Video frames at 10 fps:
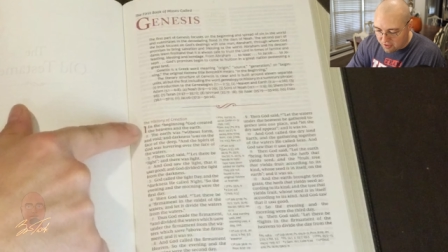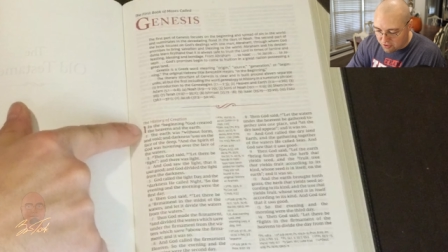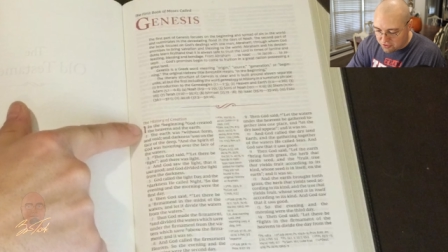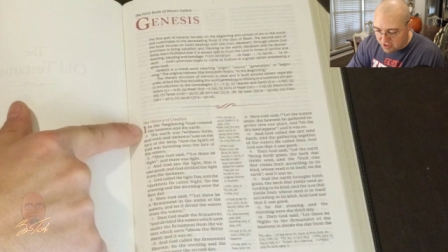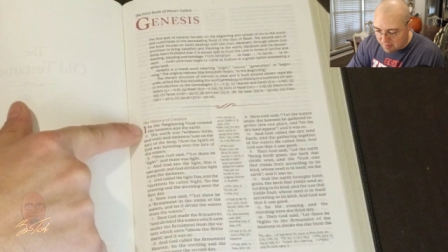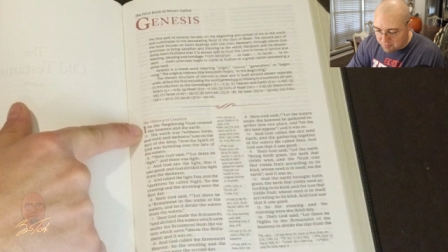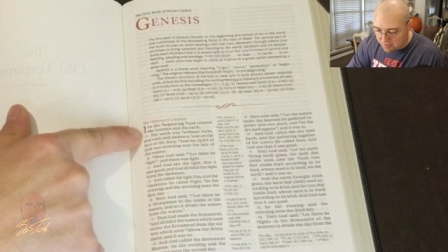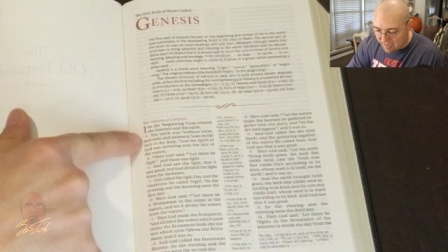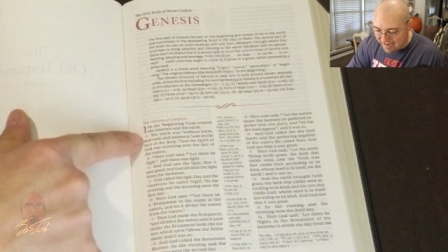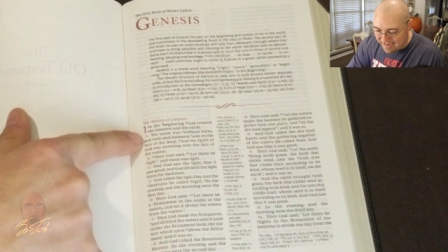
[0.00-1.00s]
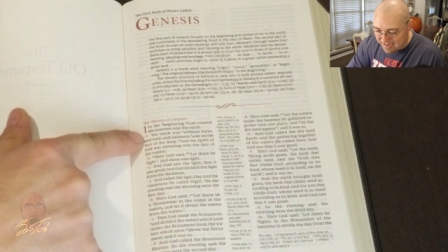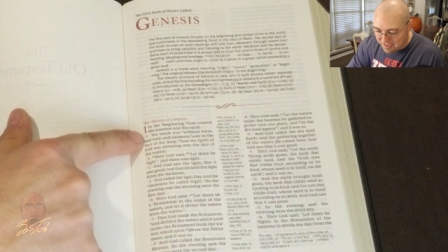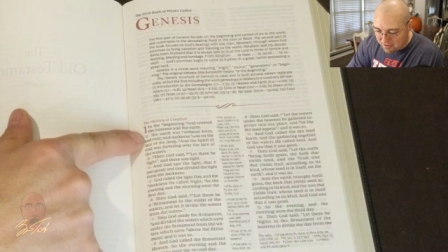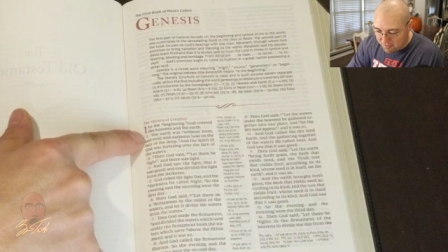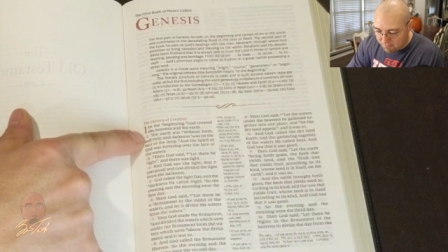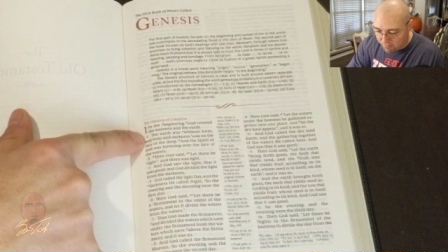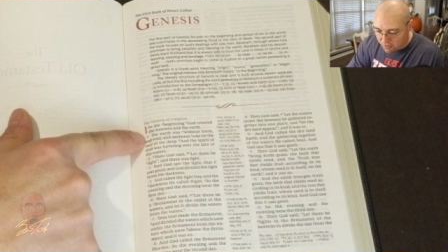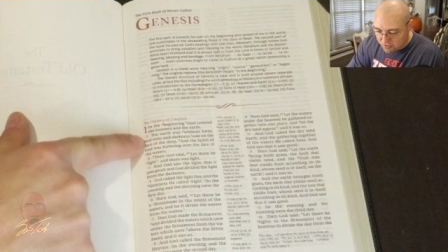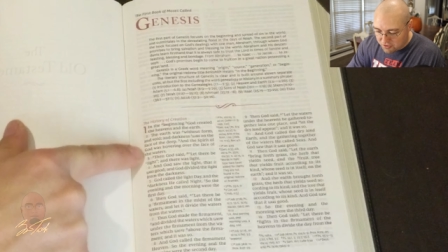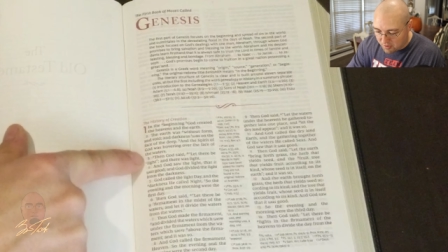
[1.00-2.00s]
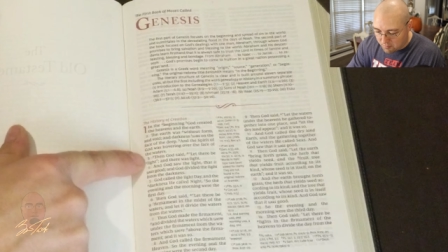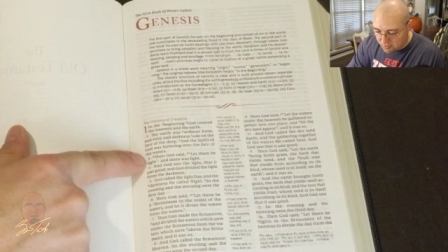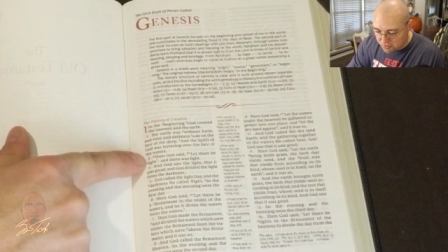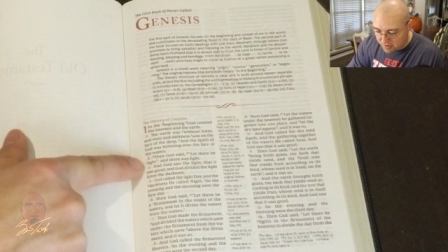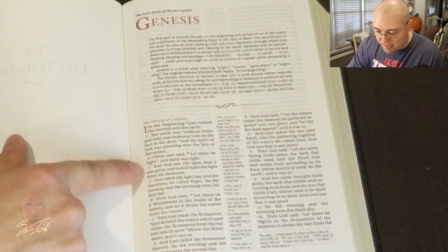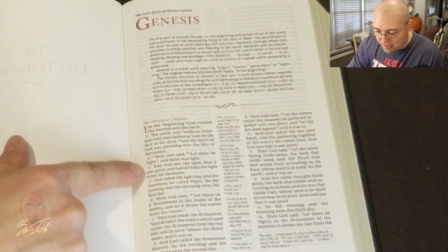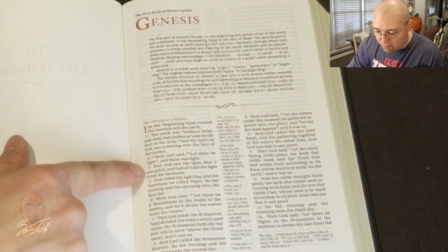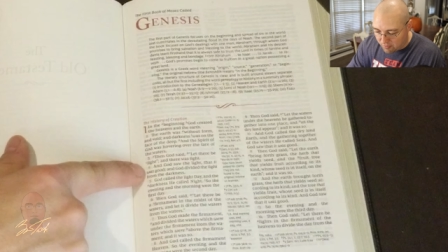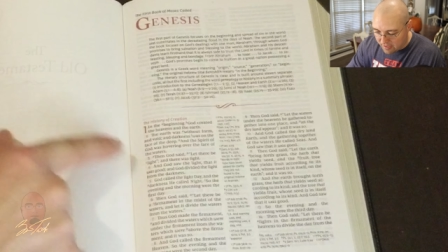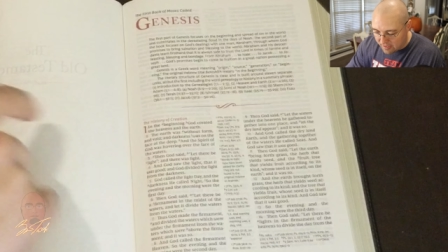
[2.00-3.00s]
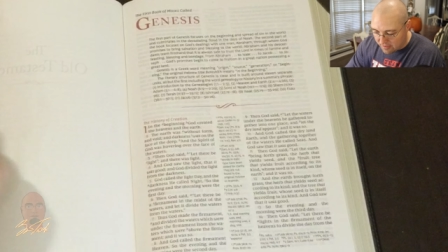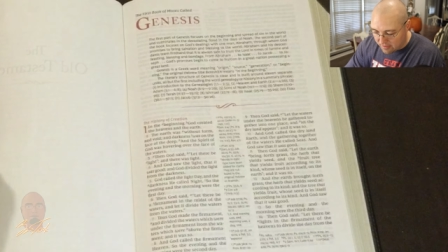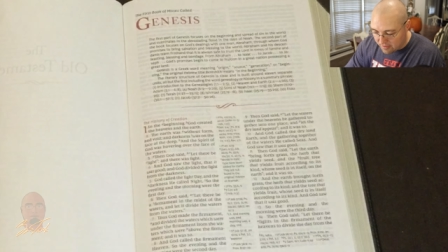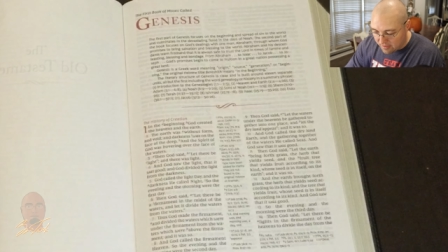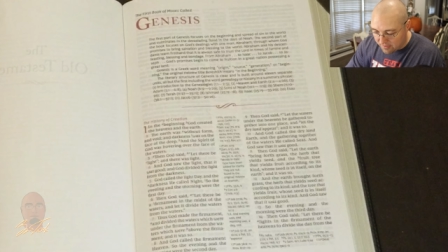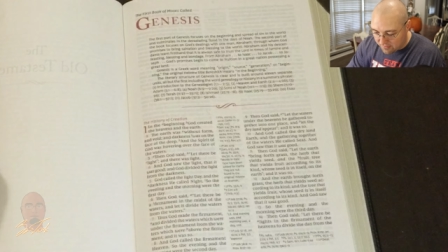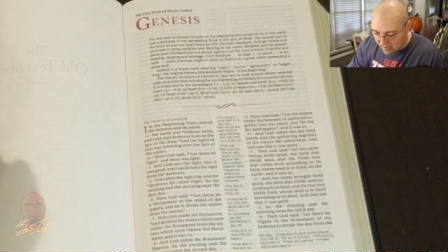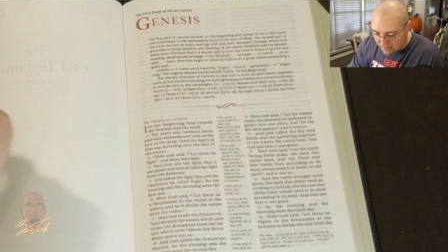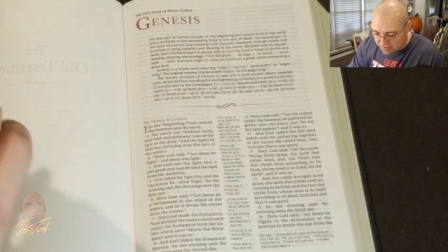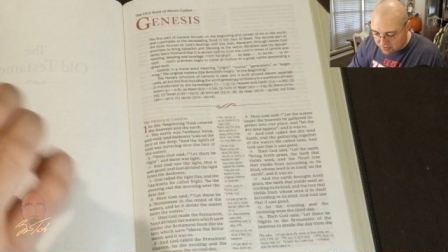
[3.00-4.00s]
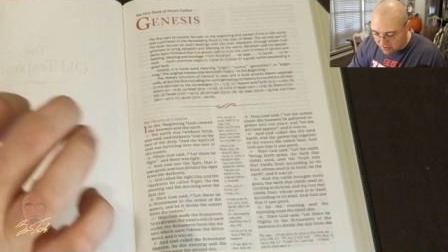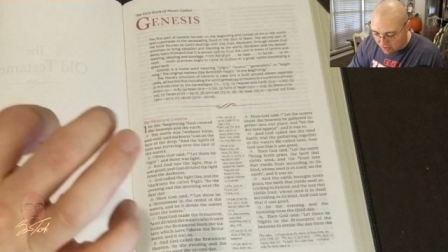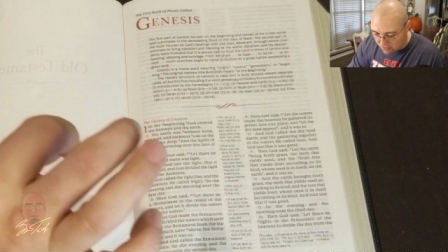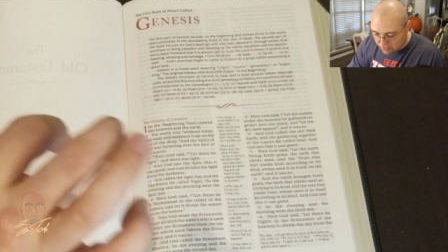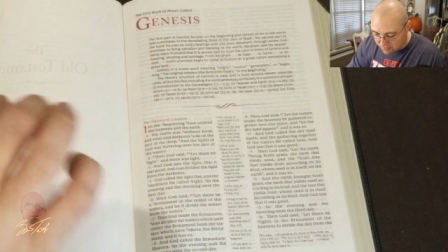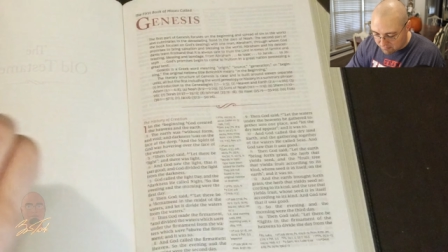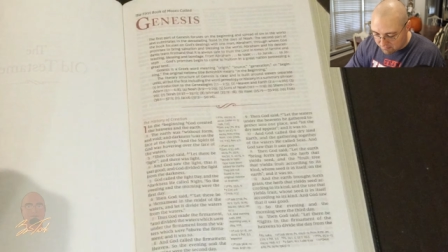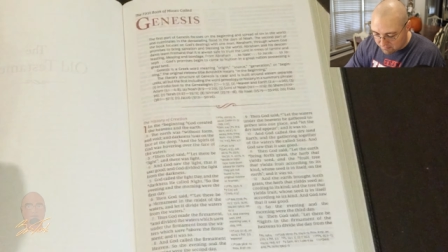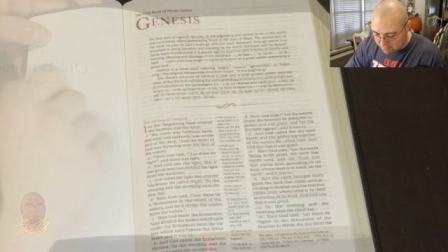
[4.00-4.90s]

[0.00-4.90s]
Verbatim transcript: your chapter and verse numbers in red. That's awesome.